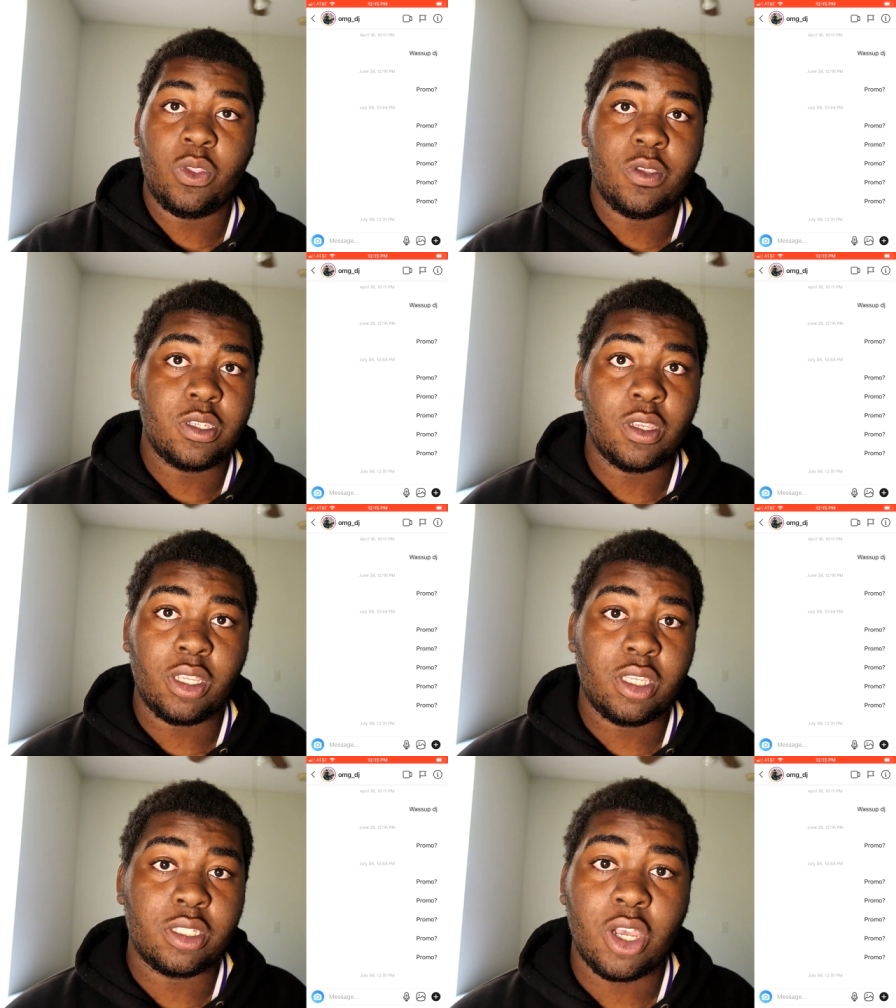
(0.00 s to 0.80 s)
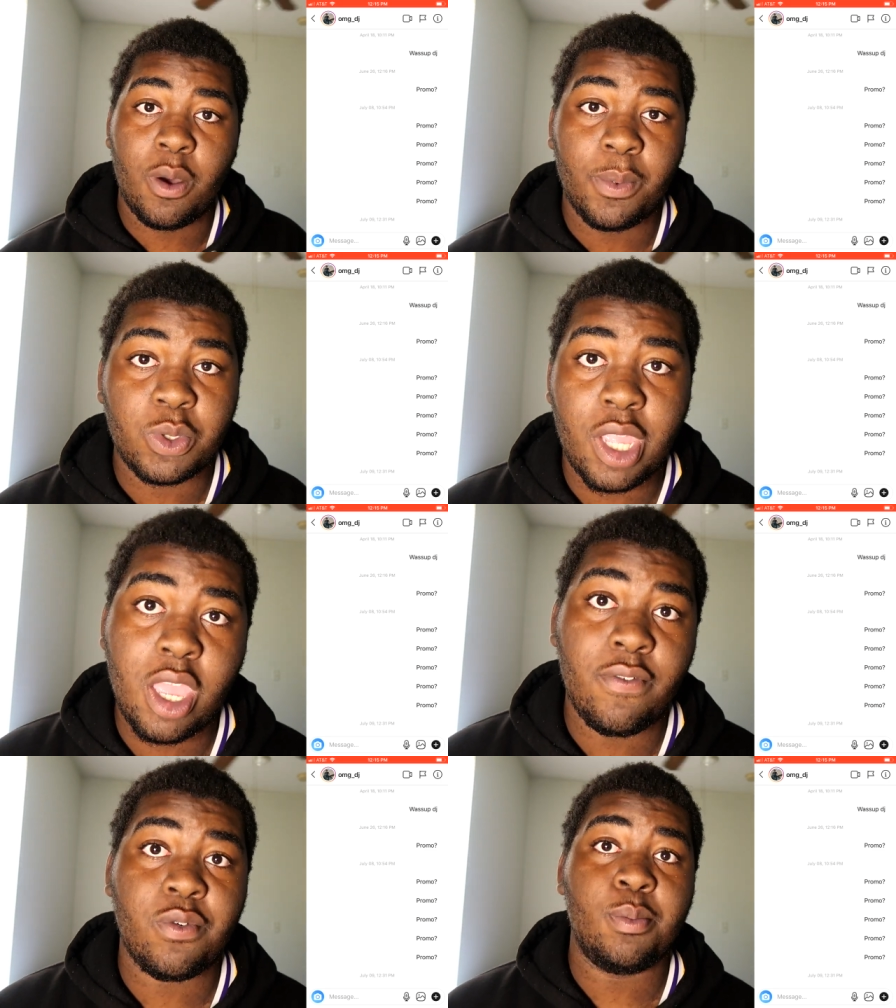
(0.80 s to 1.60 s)
This gets almost
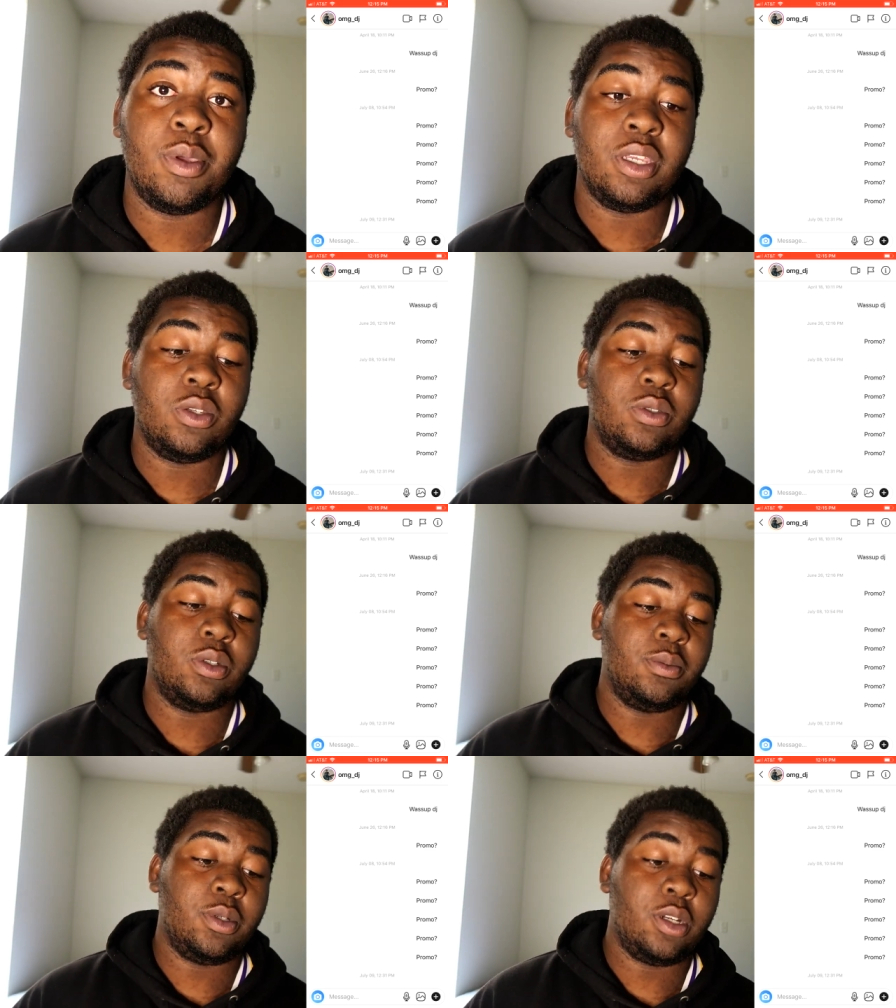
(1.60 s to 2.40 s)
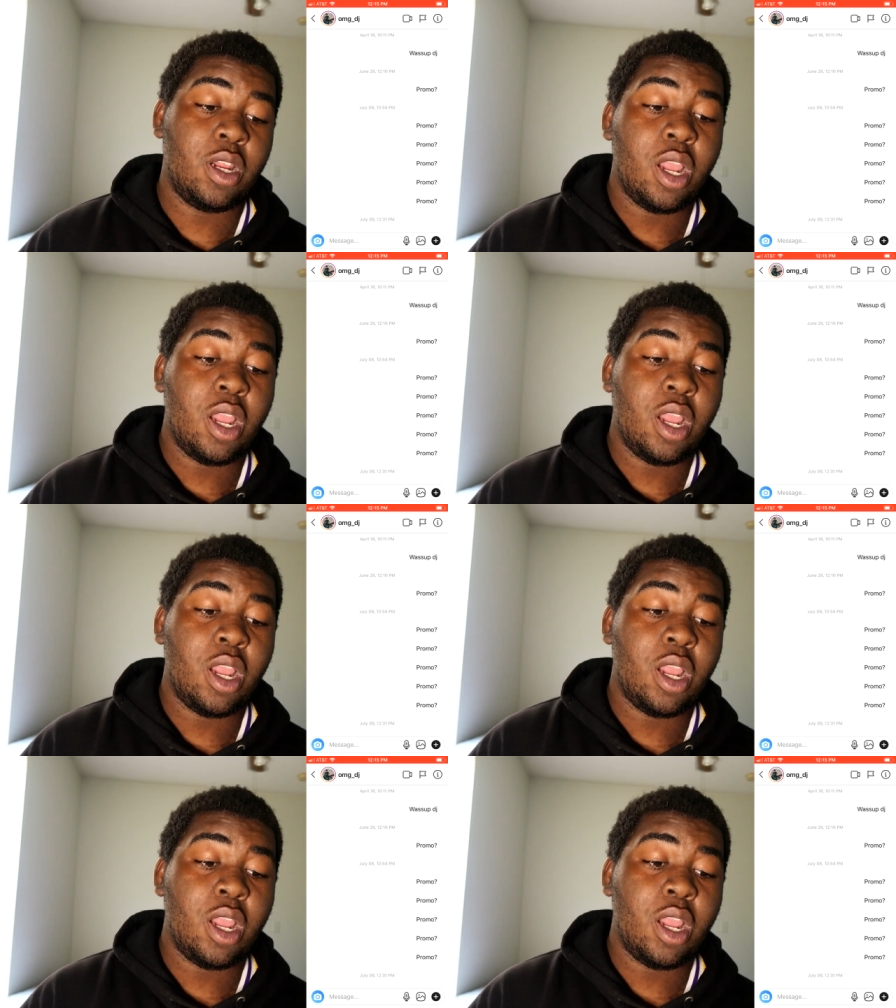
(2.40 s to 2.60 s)
every big YouTuber.